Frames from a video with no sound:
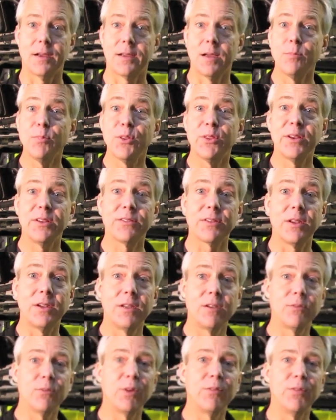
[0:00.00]
a couple things I
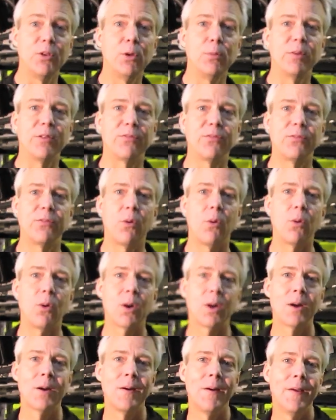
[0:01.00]
didn't review
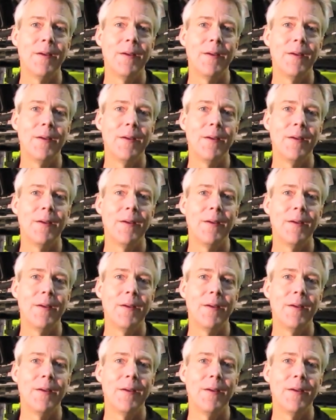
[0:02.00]
before.